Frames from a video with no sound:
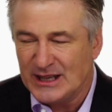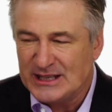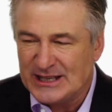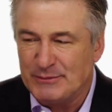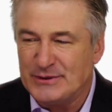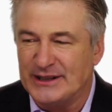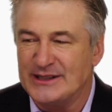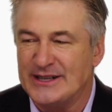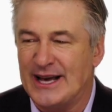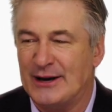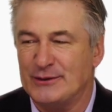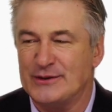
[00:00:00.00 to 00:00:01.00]
Tim's in his
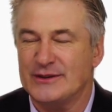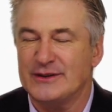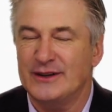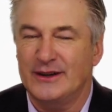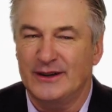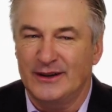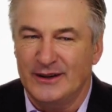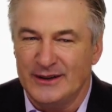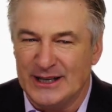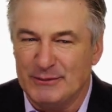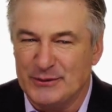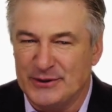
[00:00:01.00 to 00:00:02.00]
house.
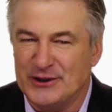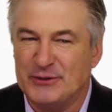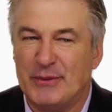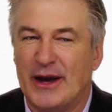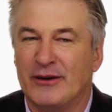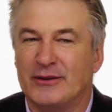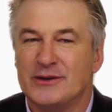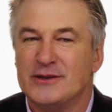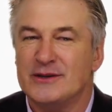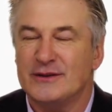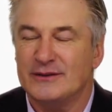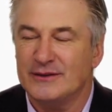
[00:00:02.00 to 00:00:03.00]
Tim's with his
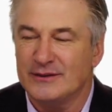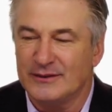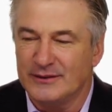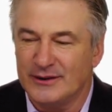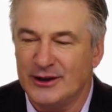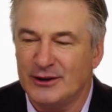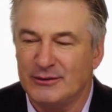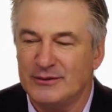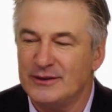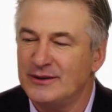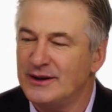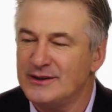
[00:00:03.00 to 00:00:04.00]
parents. You know,
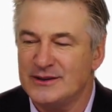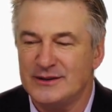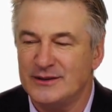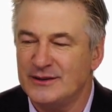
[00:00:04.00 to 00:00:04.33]
it's